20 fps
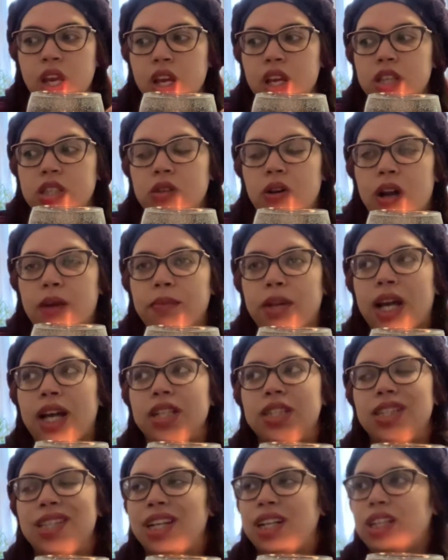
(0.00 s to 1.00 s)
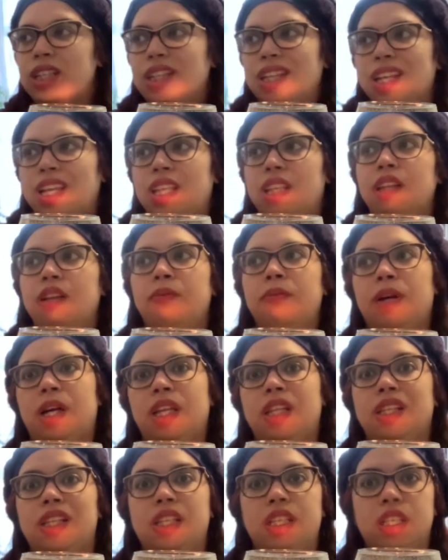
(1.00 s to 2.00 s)
So I'm not telling
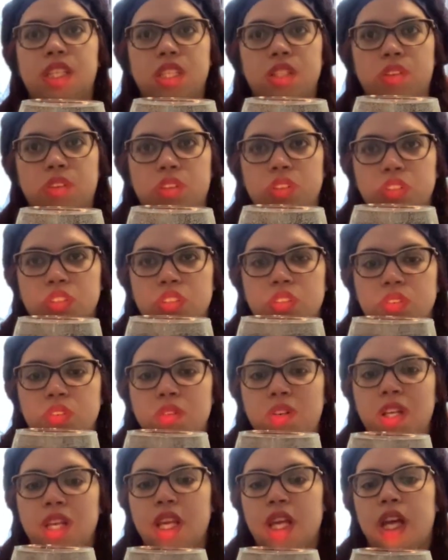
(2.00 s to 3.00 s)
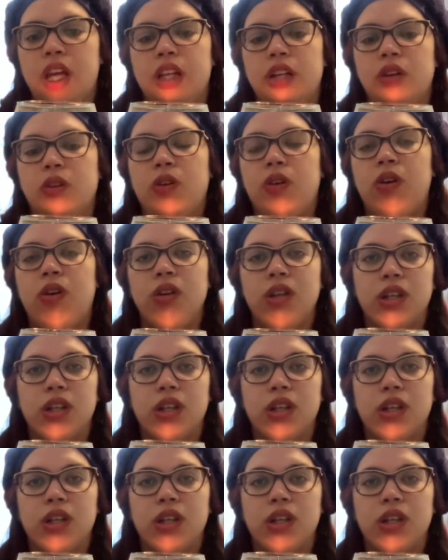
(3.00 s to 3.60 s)
anybody here to go ahead and call